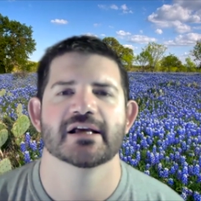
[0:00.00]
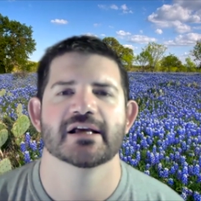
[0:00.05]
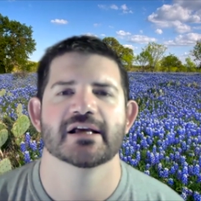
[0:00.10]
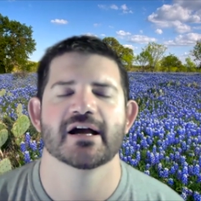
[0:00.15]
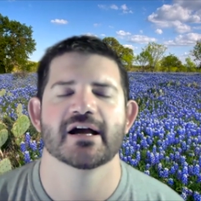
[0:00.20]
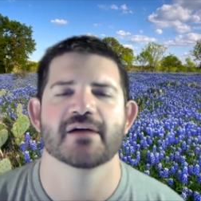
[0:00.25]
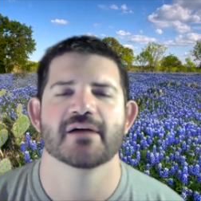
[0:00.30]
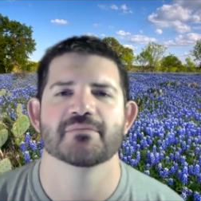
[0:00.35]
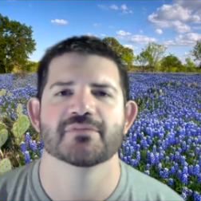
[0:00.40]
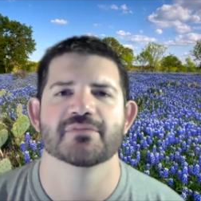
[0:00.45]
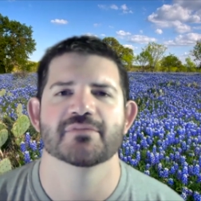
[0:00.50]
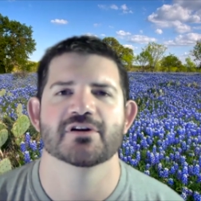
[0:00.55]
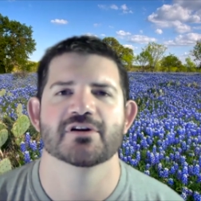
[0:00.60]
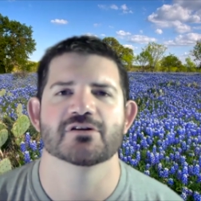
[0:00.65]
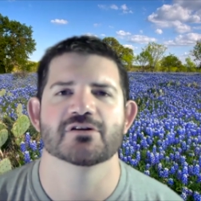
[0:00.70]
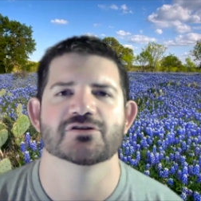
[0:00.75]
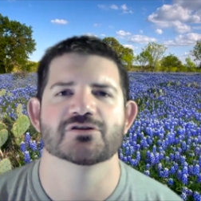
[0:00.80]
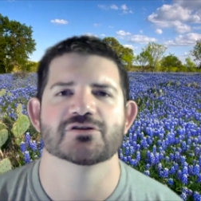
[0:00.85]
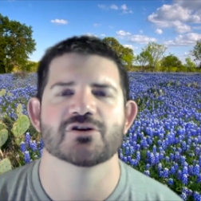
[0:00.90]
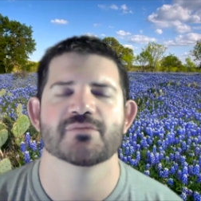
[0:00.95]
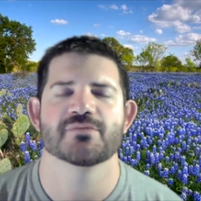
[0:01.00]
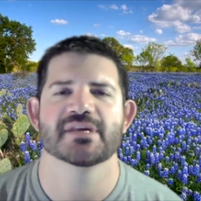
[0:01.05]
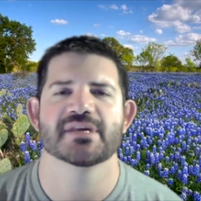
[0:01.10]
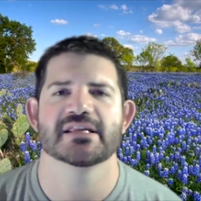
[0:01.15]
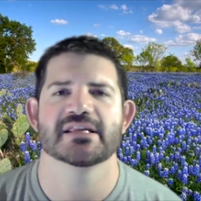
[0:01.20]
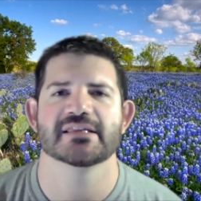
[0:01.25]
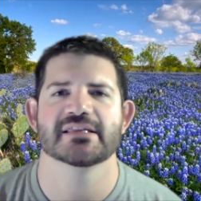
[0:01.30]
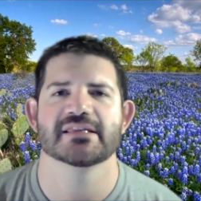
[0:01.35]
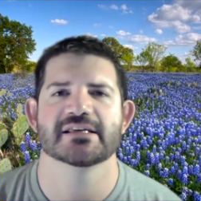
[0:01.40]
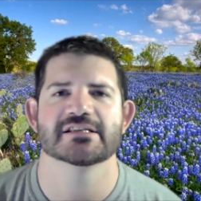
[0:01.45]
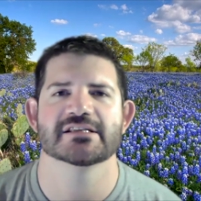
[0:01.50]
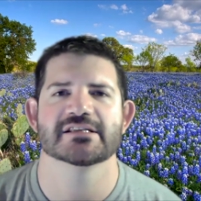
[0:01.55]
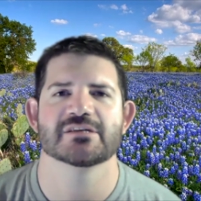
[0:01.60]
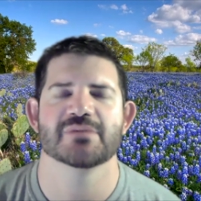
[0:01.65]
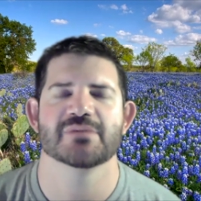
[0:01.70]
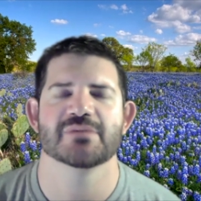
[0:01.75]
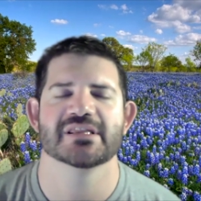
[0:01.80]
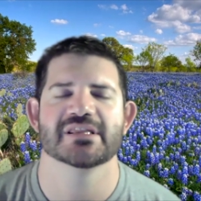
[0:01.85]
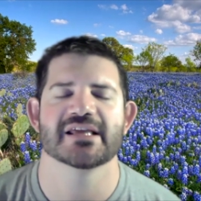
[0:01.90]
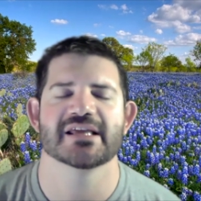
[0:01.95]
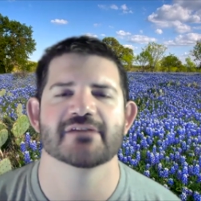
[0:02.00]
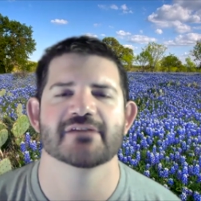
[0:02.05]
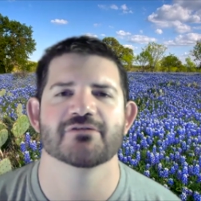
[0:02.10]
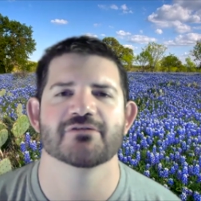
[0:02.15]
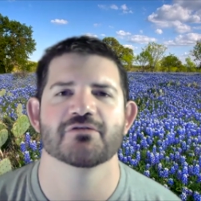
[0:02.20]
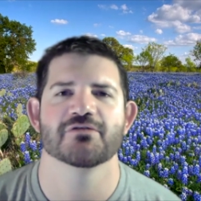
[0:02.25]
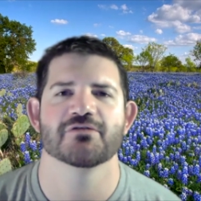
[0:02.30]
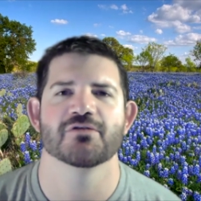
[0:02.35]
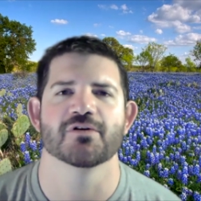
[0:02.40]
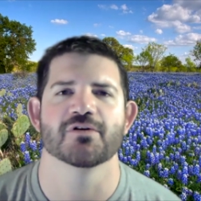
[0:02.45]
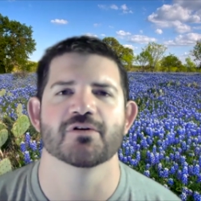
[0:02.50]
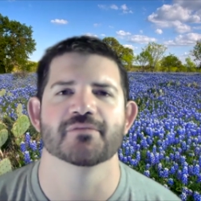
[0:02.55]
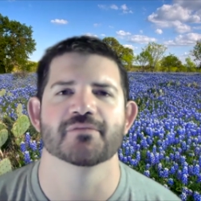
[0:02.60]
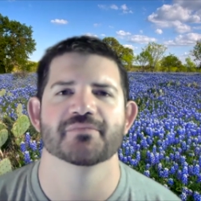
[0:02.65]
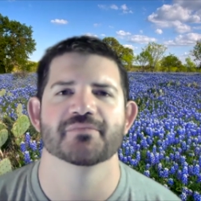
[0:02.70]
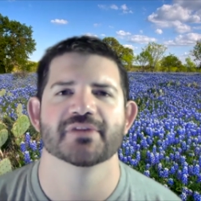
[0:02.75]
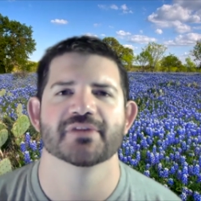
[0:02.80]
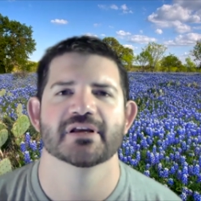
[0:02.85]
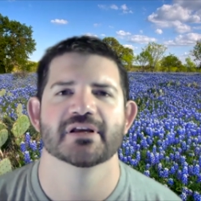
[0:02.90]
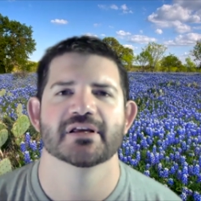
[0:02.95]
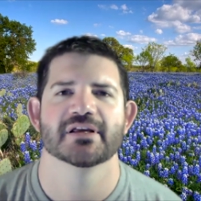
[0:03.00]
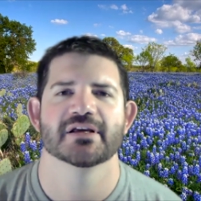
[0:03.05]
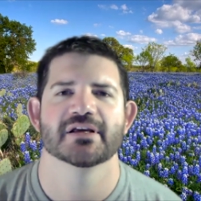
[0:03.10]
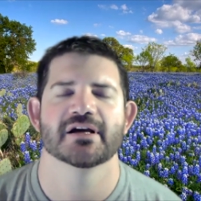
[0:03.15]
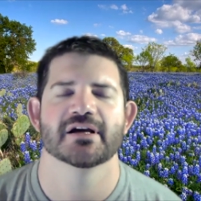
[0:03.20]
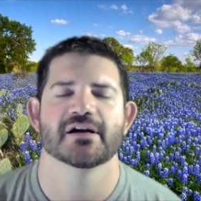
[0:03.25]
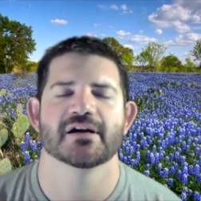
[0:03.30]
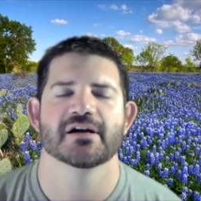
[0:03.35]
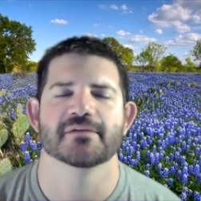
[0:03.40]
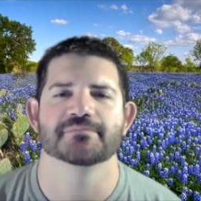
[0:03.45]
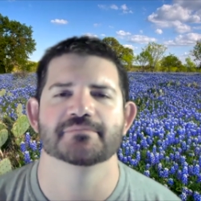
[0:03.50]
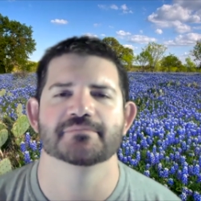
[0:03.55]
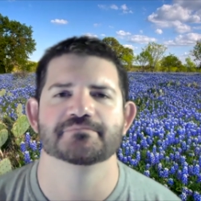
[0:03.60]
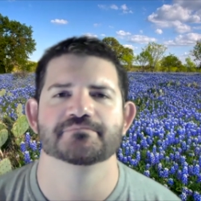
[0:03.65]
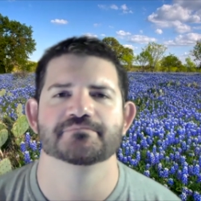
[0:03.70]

Um, there are so many things to be thankful for. Um,